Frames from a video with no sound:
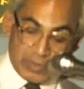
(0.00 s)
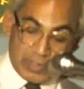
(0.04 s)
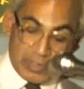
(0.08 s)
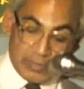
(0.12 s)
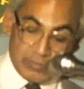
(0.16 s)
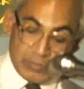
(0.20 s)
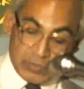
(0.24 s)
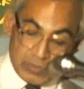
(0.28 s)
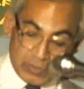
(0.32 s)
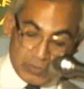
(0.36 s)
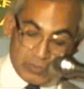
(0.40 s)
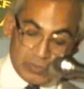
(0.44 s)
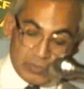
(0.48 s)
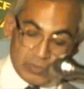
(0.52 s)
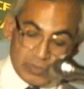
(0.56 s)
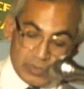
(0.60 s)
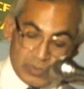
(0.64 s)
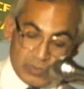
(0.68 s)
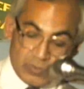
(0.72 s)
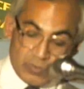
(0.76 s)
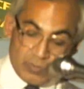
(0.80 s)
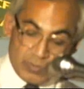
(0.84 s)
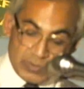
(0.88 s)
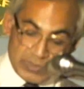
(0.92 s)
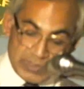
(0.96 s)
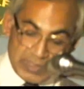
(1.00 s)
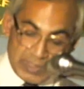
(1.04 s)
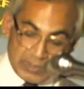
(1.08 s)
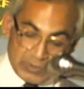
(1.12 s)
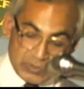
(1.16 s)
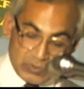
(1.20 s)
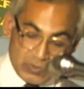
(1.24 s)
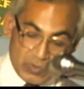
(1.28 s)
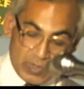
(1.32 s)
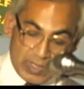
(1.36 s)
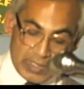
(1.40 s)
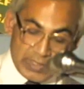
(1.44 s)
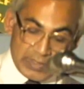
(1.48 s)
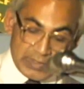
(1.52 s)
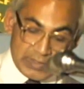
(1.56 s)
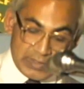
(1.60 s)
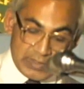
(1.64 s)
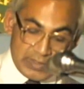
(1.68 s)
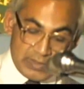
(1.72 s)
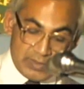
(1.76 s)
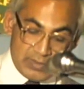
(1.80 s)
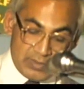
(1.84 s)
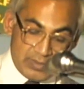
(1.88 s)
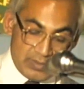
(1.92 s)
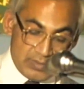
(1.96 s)
I'm told,
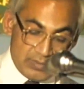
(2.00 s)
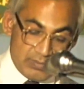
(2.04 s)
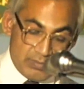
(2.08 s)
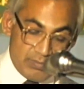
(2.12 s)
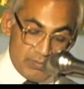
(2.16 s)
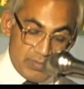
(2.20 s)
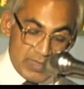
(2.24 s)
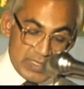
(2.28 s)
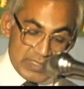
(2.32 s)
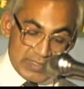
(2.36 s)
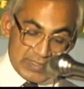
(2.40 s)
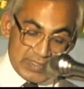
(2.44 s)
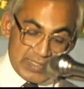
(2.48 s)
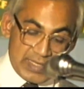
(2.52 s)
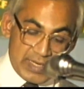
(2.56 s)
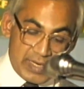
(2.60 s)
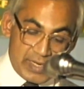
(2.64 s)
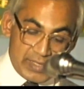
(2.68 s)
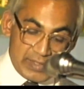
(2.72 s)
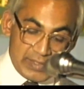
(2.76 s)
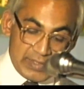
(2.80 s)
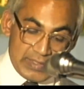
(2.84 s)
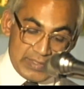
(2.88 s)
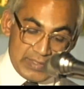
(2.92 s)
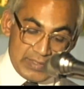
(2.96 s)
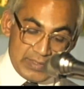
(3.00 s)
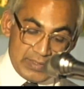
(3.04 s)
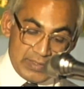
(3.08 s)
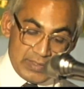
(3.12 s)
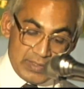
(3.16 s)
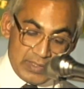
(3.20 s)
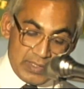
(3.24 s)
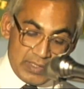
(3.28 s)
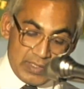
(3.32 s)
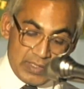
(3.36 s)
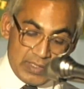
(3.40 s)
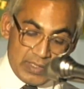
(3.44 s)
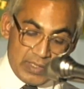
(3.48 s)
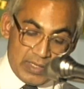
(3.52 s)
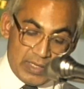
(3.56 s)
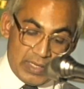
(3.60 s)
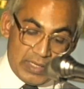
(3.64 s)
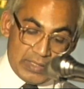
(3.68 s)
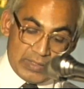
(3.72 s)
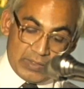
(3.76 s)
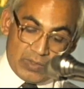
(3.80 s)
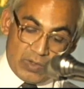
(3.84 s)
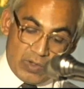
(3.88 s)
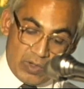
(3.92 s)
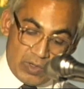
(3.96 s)
homosexuality, bestiality,
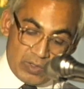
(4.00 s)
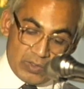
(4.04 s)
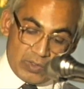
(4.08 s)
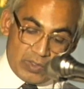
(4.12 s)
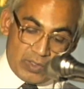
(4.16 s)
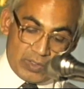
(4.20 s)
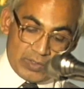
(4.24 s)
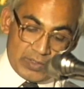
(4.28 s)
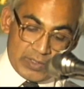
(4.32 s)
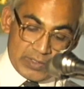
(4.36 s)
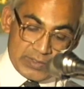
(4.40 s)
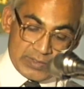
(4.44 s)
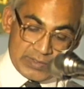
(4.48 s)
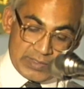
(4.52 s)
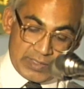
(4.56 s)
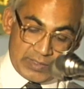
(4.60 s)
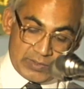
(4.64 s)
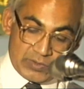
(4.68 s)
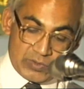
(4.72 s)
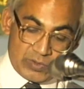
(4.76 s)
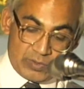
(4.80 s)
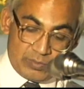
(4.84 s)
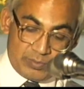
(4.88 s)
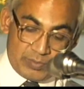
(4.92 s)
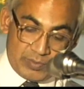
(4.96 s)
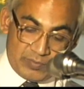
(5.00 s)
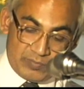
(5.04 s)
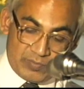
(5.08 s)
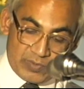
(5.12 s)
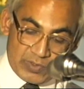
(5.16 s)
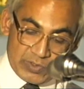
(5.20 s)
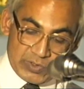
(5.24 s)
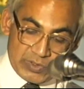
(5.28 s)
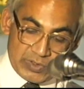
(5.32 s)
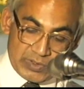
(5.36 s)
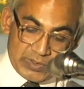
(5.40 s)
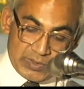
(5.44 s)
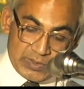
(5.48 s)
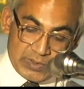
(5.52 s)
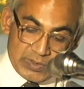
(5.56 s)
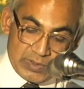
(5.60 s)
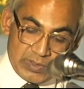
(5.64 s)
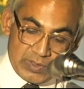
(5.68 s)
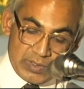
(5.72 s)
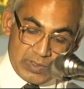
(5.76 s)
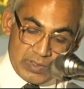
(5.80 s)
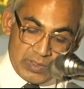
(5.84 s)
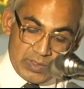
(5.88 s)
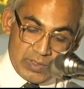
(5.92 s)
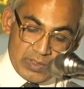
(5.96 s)
and all other sexual perversions.
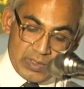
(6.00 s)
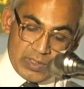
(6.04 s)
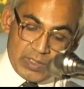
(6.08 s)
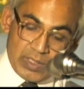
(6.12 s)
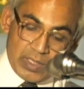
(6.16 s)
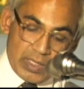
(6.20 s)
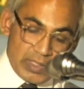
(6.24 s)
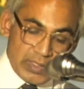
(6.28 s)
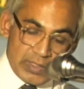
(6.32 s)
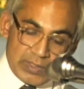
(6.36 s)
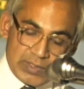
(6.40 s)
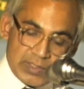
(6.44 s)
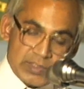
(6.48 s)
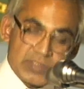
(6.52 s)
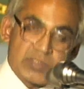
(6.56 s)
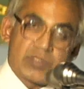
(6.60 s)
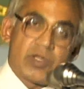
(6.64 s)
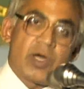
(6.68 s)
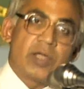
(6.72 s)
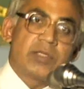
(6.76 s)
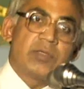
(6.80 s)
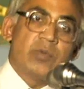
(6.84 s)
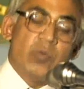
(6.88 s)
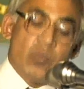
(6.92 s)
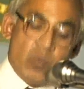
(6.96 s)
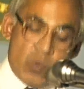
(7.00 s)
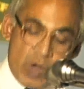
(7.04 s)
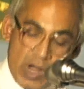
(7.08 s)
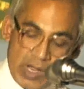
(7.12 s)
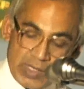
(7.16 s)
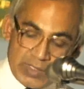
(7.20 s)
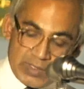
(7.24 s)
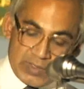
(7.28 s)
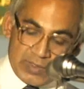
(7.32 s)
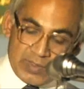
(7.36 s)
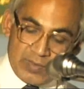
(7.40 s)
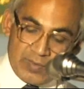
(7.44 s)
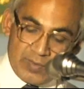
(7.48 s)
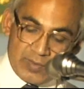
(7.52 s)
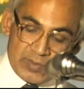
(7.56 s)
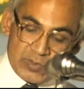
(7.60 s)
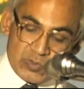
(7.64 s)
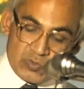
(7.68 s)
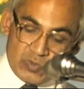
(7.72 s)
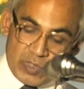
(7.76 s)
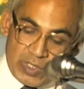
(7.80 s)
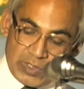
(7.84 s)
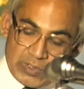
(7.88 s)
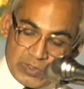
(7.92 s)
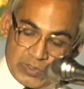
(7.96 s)
And it is not wide
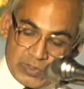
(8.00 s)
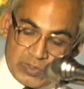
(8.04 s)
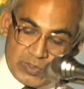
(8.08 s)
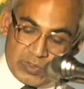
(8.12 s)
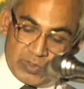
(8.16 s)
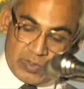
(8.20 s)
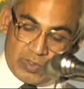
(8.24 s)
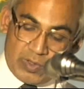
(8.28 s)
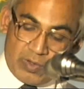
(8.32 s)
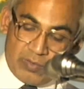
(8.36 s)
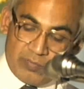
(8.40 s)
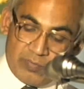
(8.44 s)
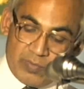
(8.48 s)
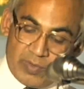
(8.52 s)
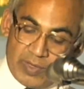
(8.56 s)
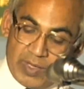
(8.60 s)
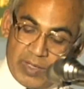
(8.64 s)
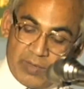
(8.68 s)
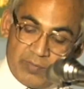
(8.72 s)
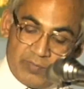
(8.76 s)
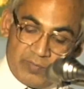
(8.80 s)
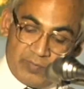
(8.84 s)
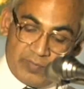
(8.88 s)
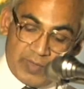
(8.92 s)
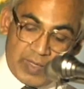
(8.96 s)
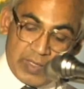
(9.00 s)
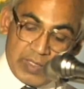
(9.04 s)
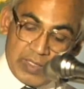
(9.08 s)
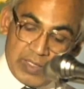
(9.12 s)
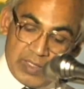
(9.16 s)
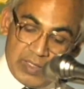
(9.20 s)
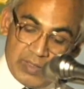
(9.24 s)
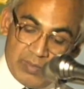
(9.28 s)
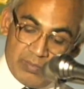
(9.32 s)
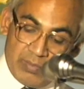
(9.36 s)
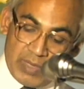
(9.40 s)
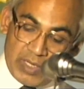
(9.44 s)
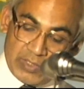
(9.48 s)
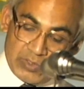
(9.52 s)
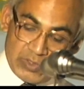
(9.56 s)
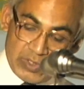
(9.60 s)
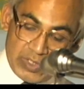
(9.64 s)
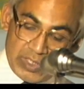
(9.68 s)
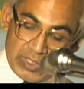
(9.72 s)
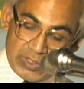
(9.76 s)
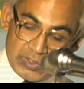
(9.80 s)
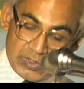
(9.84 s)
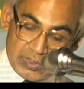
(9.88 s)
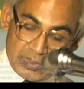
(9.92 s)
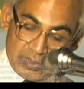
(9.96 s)
stretched of any
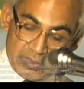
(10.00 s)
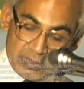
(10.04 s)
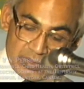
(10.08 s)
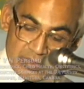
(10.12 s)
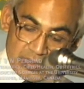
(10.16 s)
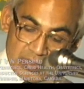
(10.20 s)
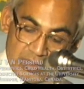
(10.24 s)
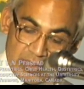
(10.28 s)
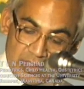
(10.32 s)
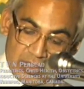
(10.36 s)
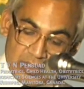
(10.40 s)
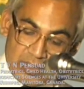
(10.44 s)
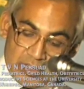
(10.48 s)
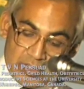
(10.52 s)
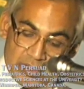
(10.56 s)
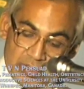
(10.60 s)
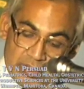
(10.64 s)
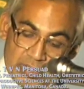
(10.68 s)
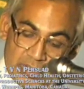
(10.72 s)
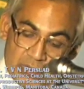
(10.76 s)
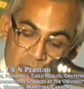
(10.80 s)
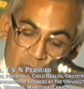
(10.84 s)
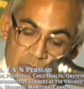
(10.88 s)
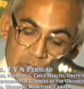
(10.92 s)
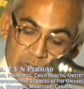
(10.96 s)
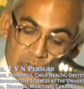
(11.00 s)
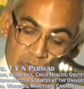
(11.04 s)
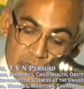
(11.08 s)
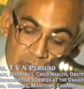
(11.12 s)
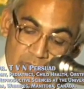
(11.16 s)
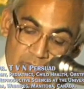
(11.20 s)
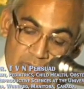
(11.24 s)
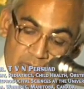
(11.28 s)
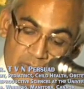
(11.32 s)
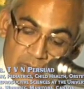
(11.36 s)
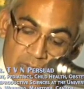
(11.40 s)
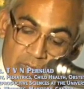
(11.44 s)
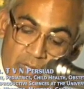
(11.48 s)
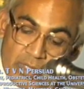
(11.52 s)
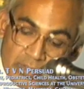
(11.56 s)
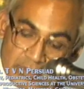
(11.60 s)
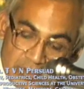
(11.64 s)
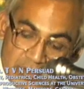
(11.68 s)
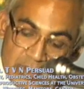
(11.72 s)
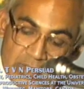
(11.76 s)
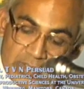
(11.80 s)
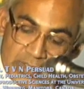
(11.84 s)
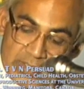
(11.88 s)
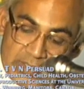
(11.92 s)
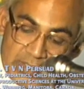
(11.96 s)
imagination that we should not
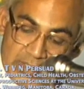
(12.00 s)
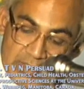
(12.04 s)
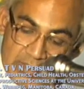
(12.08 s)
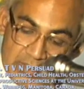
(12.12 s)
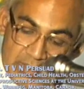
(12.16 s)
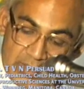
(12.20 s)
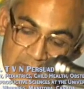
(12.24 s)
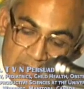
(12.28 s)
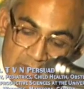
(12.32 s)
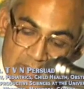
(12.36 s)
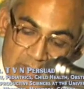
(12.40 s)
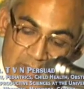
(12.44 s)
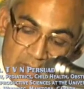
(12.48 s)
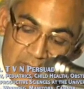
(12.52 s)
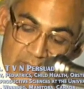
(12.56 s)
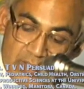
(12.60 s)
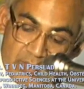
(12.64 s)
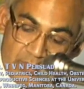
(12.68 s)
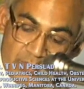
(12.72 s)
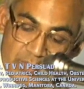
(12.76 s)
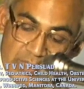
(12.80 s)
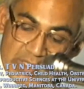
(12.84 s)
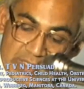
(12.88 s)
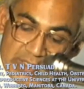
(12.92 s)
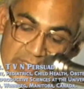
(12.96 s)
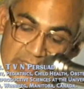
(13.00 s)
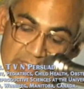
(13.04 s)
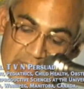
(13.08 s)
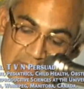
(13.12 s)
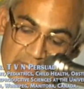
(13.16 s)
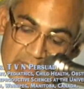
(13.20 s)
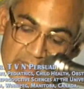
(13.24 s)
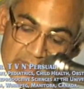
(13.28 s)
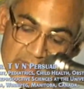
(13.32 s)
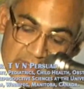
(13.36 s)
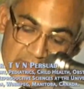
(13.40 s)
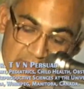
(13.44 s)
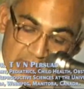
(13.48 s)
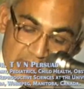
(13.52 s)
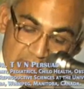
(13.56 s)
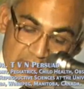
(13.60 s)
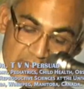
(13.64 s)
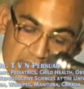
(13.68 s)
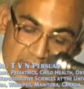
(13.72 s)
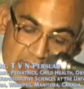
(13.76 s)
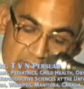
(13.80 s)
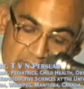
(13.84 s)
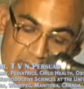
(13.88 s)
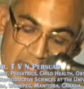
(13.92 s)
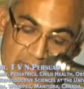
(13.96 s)
consider herpes and AIDS
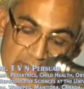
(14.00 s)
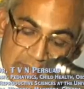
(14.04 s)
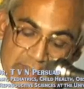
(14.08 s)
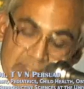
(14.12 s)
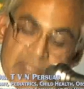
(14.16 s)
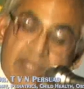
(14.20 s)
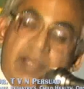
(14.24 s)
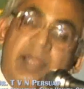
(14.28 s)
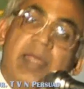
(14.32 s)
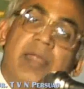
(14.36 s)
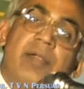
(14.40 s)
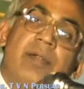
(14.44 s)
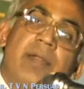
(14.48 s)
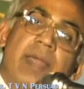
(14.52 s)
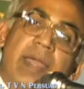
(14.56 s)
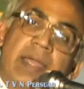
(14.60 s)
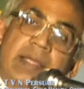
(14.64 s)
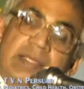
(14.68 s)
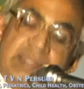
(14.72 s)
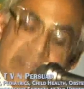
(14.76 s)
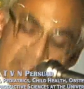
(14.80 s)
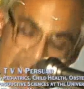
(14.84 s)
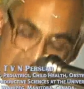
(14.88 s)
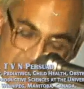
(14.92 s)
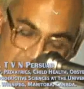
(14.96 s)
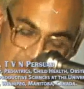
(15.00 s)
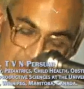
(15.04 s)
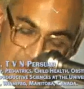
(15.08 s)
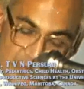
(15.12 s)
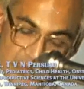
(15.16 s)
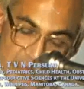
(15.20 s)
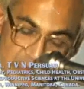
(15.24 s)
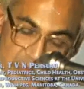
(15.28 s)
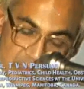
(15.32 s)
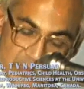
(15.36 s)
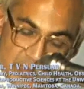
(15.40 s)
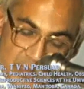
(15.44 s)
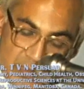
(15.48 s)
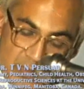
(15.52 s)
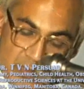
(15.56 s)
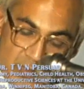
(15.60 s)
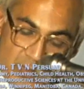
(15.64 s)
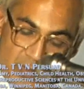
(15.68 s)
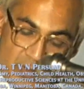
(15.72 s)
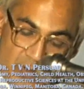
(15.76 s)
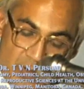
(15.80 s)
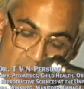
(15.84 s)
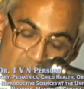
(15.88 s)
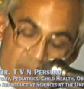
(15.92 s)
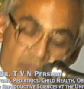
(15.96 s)
as clear examples
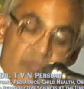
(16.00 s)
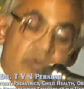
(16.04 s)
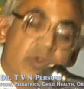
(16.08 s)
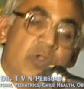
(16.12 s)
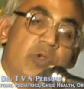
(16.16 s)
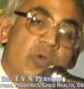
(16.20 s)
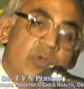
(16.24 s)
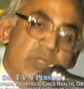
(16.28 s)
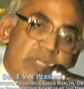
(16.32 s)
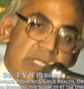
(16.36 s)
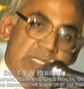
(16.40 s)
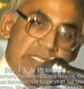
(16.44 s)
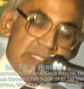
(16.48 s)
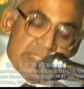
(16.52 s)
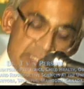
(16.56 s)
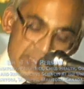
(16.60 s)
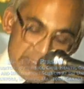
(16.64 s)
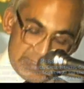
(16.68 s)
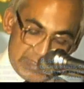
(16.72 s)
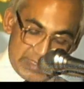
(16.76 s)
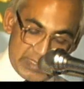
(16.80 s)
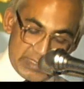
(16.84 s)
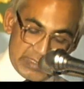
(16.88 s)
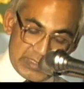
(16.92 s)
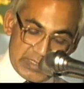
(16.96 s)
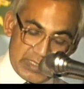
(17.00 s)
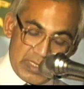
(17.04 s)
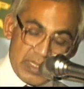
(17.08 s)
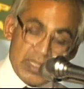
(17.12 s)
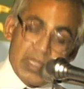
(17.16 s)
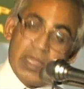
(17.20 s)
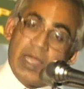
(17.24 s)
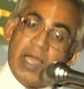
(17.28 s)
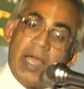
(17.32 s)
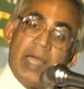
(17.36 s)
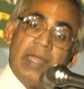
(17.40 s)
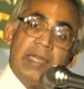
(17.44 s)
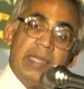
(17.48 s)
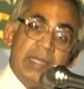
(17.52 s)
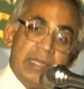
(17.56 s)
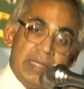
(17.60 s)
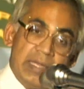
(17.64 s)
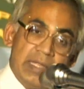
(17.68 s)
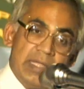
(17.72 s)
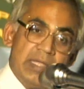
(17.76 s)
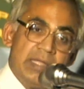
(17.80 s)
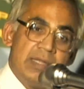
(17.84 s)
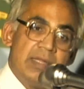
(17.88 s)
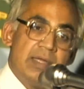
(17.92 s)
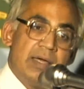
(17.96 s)
of new diseases, and
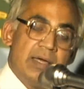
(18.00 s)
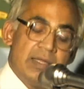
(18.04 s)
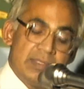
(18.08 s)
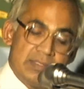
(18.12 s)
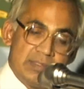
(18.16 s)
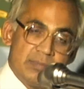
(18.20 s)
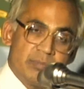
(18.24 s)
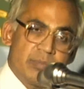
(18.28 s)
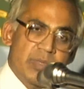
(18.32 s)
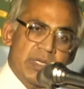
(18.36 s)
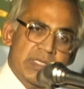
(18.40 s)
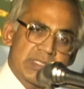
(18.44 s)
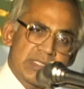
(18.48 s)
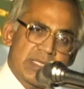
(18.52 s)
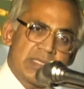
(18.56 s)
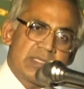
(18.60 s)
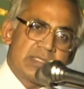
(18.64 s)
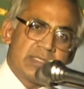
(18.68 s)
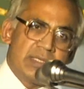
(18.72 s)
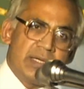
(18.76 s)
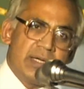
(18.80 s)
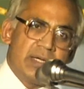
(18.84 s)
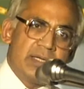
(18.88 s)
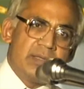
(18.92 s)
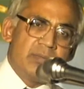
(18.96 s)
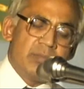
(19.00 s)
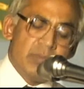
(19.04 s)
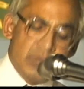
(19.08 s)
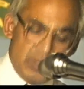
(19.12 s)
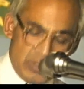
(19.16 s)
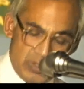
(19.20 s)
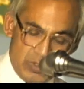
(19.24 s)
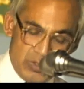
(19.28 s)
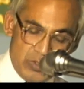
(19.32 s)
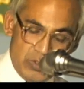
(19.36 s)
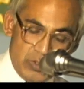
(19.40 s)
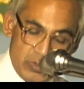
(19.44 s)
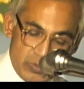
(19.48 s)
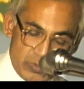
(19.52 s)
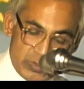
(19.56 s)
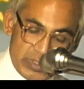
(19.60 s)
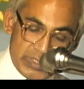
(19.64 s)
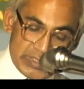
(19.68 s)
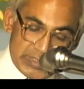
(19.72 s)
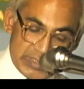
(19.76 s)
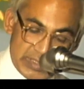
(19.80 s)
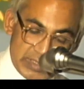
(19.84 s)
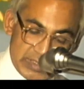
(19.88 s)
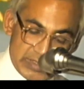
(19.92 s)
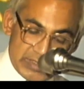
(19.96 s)
indeed at the present time new
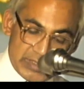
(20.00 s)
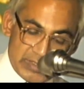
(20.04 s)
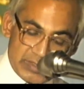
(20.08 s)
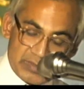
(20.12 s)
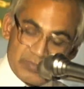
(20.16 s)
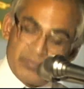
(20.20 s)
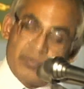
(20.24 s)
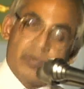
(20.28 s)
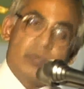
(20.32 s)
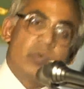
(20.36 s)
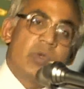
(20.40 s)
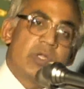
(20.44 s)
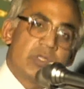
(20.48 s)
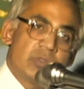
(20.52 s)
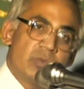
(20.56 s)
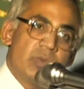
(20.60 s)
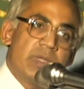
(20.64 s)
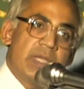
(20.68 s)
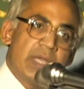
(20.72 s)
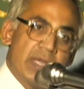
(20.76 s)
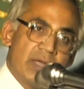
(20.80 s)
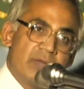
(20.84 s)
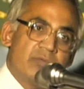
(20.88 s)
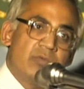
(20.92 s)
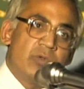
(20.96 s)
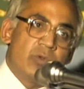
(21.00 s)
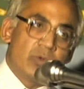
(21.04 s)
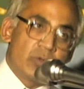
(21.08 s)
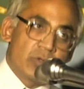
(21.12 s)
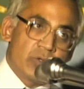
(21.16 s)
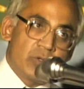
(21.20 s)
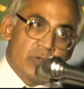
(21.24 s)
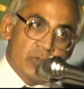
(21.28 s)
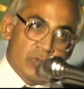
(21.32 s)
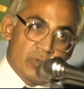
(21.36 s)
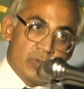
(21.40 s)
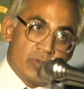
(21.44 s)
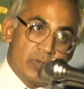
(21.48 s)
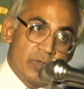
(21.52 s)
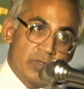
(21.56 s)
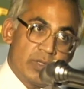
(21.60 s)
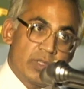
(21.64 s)
diseases for which we have no cure.